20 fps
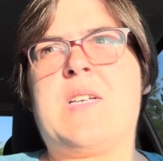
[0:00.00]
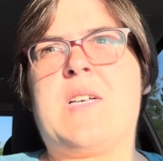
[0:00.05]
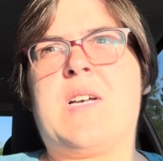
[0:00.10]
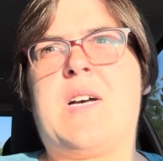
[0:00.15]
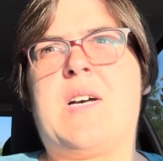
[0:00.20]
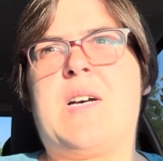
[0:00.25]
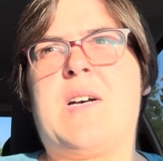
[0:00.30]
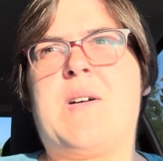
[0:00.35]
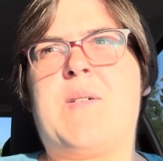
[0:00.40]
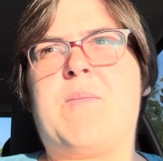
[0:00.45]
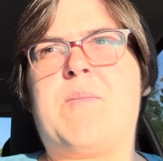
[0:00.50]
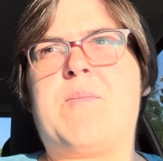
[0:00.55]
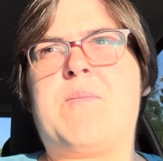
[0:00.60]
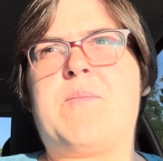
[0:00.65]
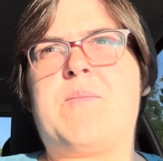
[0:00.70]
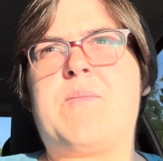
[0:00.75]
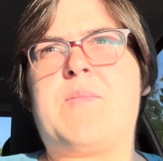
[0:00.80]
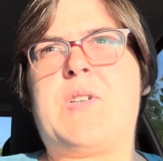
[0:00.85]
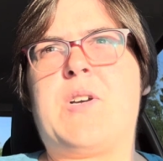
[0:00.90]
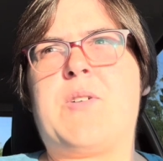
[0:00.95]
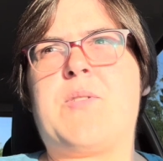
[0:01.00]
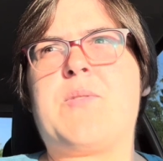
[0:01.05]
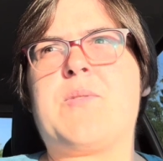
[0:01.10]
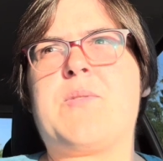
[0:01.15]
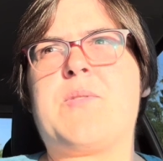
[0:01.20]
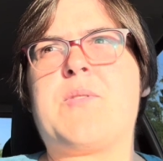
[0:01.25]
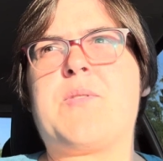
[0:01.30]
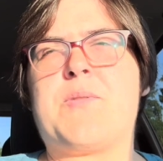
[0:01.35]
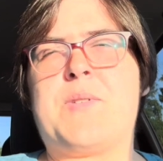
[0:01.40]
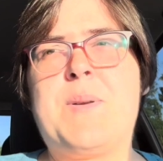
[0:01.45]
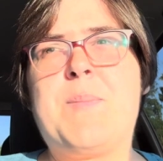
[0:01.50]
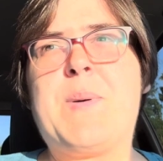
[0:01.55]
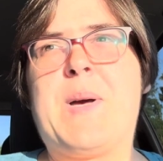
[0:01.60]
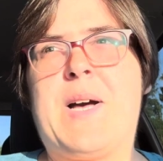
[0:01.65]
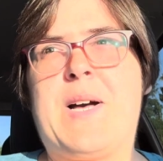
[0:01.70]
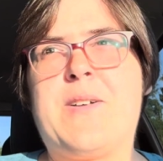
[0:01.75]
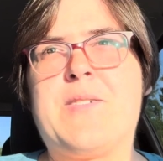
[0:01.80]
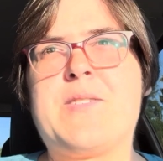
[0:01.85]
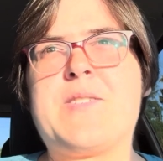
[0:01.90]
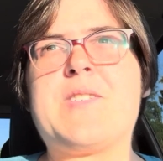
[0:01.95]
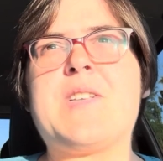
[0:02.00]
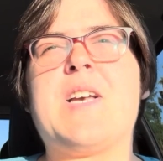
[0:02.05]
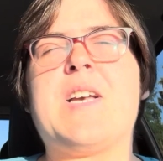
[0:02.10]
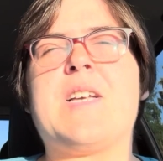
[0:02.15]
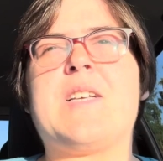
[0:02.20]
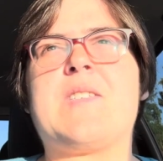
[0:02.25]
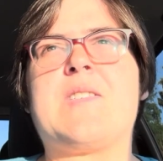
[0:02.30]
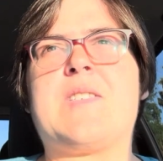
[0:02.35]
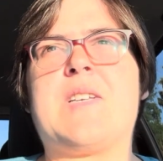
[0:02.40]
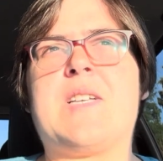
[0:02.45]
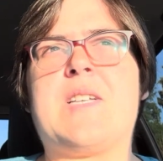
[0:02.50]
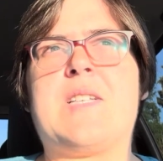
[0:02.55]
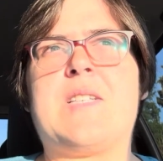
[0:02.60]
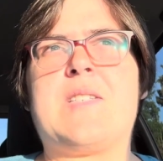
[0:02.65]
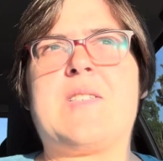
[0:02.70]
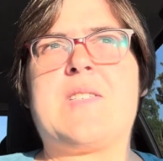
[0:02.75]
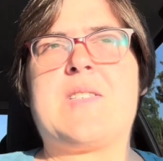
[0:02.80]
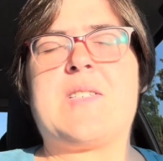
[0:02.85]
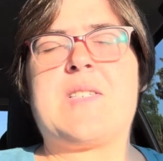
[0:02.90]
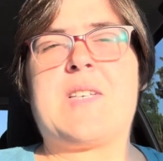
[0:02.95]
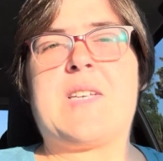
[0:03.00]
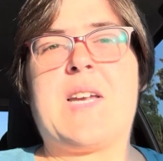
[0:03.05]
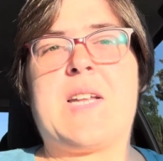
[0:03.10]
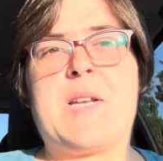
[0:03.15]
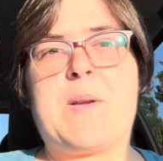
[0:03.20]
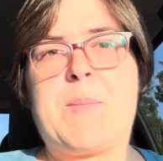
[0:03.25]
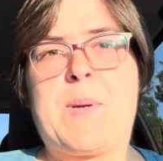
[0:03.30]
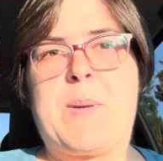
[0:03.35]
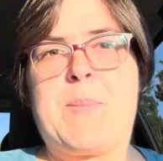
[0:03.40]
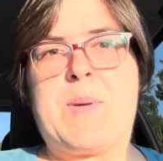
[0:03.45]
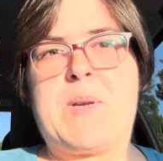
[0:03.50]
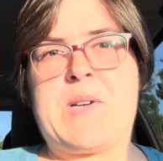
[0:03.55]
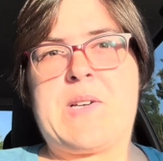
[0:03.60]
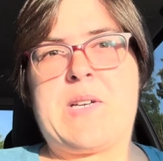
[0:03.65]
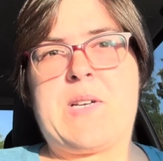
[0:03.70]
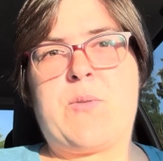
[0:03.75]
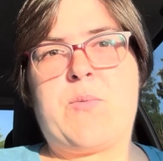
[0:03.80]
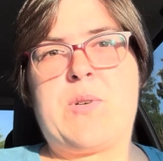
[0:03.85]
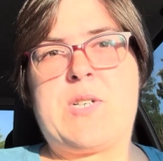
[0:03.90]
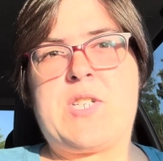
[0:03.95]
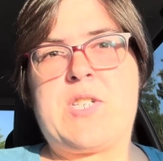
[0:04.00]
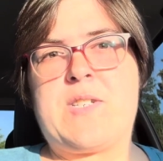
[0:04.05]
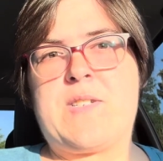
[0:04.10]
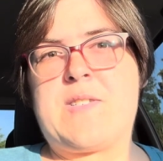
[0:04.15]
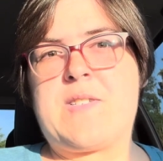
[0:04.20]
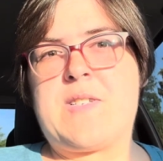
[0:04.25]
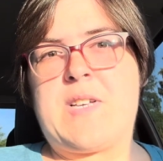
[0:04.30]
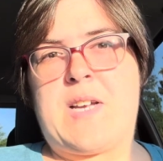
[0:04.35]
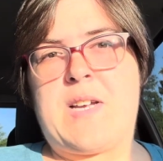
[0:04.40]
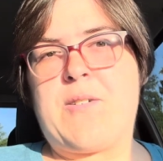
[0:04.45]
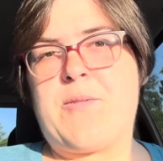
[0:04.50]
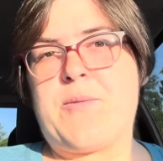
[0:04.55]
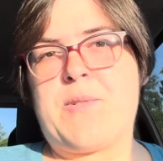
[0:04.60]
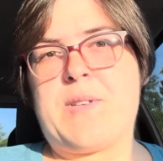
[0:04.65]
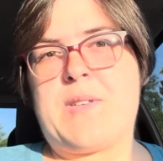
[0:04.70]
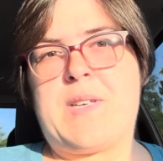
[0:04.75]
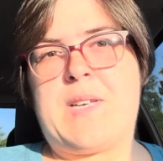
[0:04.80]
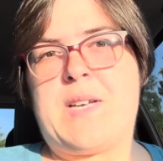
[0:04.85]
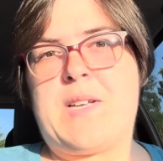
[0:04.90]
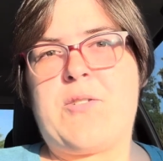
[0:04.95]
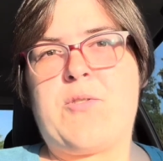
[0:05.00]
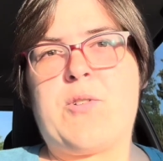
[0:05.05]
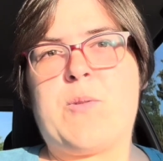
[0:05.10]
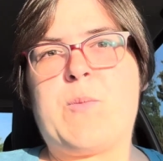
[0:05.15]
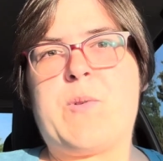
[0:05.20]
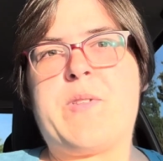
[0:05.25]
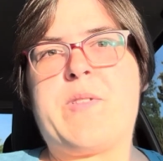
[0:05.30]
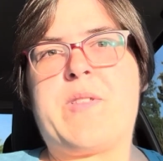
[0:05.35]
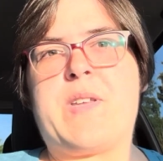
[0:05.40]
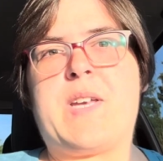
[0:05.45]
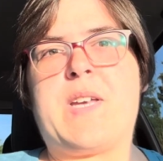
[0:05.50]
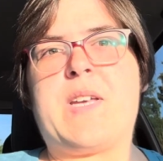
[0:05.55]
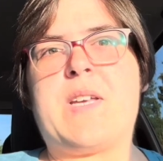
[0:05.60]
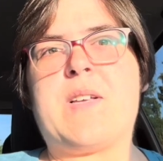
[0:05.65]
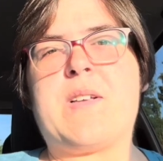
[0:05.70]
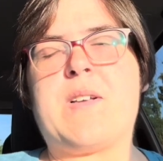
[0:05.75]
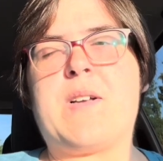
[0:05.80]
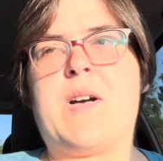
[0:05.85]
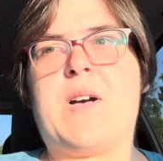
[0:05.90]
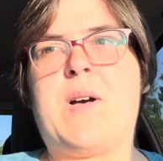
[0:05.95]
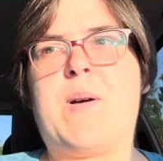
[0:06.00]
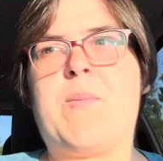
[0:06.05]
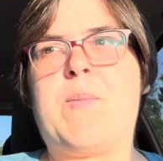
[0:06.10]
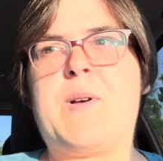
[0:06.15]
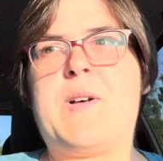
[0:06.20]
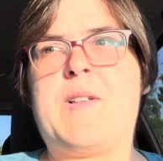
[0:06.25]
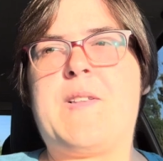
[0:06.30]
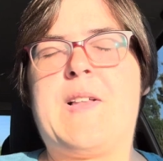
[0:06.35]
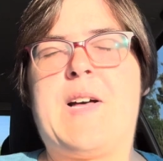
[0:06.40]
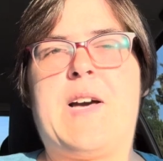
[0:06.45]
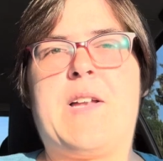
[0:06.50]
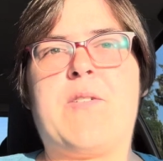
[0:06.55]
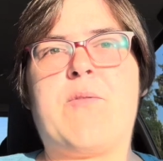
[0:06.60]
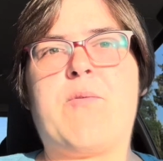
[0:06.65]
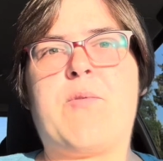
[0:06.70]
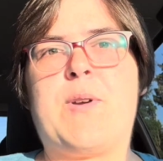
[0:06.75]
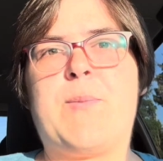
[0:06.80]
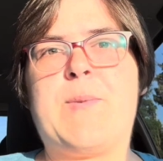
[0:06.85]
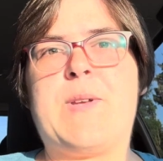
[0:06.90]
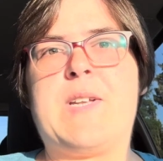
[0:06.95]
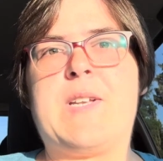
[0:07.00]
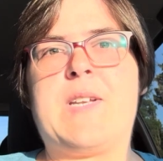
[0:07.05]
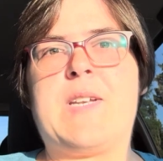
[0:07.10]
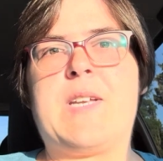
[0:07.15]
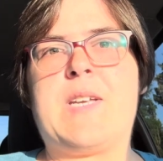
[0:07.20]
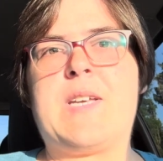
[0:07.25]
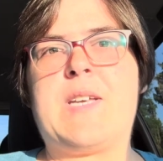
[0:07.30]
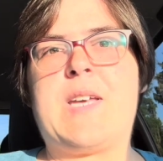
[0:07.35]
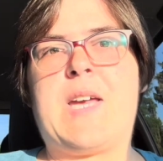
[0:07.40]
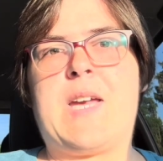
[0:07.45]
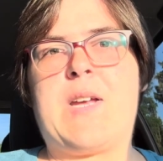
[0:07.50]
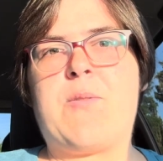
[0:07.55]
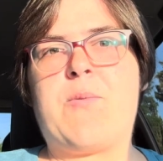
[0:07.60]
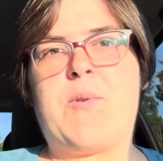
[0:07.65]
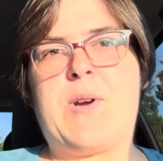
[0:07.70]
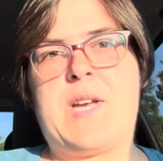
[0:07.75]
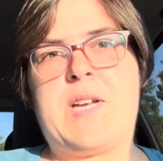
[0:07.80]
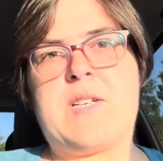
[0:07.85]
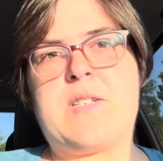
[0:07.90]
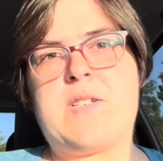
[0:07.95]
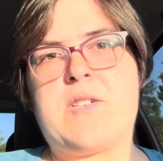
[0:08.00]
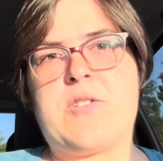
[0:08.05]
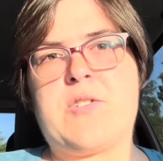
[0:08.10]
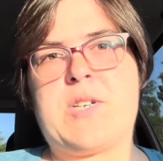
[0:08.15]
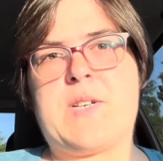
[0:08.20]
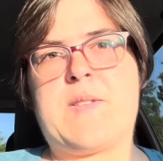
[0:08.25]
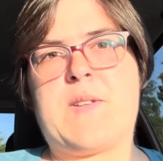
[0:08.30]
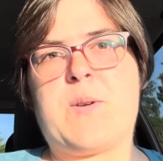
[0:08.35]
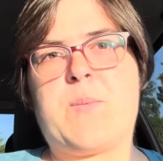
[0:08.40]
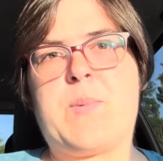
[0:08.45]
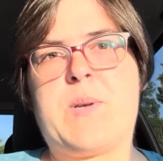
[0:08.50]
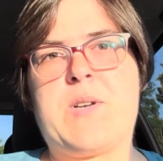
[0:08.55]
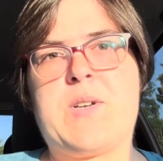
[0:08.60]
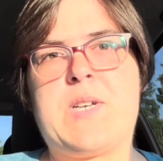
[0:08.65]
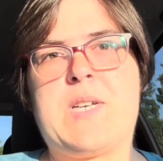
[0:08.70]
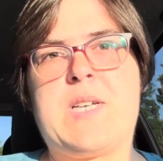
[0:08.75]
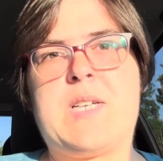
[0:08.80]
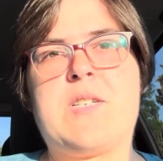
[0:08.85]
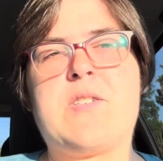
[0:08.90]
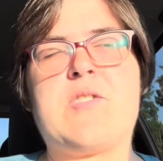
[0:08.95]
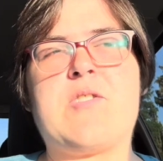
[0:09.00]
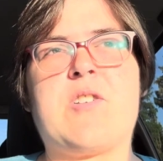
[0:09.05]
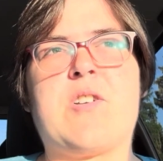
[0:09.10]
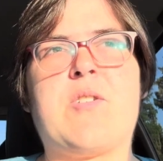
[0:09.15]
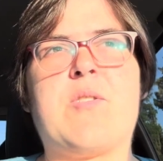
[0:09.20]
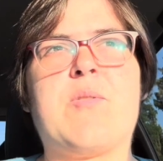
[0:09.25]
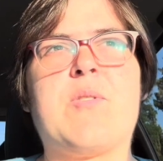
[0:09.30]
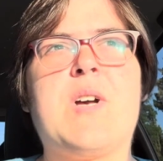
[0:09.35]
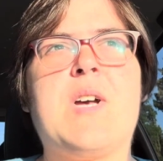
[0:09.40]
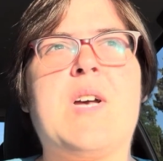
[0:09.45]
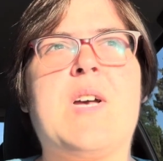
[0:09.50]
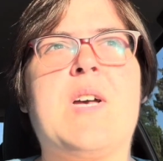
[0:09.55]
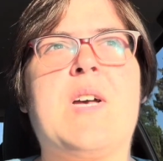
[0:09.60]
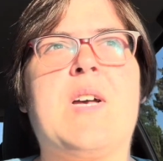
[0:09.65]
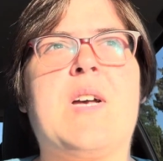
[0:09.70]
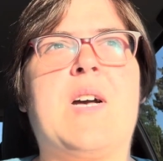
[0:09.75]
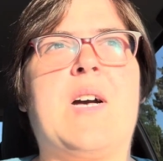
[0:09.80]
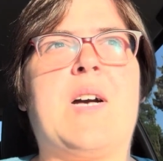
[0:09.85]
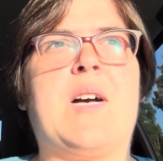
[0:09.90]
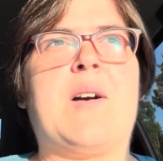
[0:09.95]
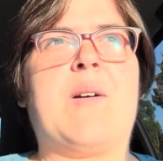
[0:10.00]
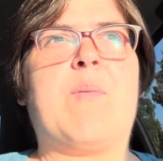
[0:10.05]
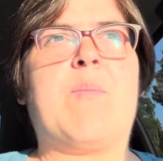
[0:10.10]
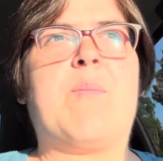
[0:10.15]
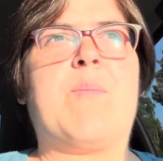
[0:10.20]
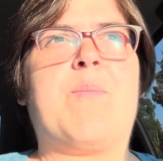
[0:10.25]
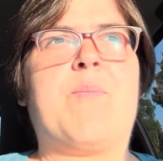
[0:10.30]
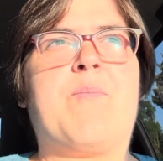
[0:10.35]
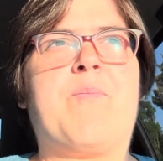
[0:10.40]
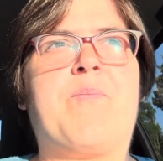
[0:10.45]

Um, no, three pounds since getting my period, which is really a normal thing. Um, a lot of women gain weight during their period. So um,